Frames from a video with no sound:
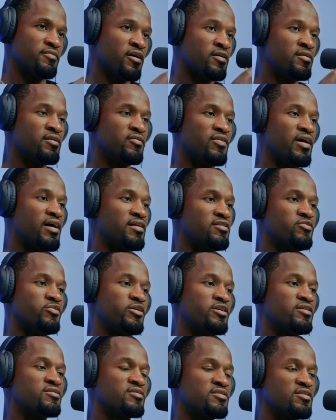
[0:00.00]

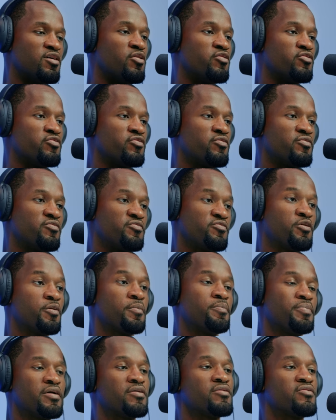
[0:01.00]
undervaluing yourself for
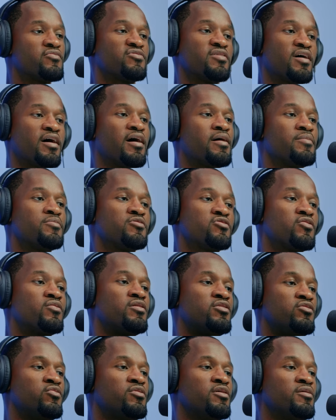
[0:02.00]
a period of time so
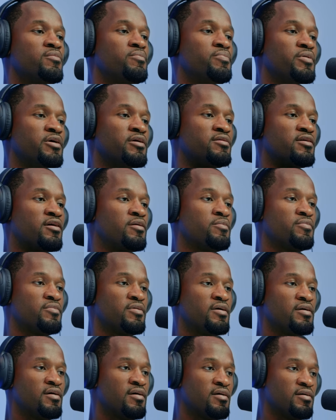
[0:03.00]
that you can build up
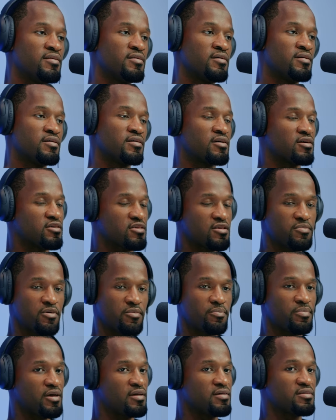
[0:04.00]
the customer
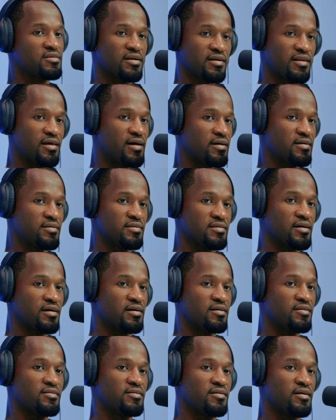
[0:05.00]
base, the
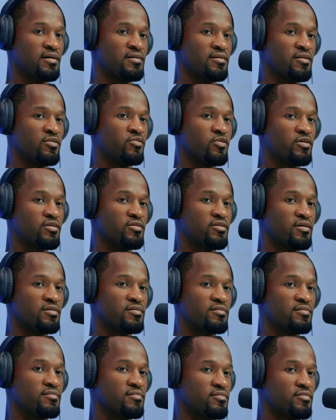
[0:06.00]
clientele, and, and whatnot.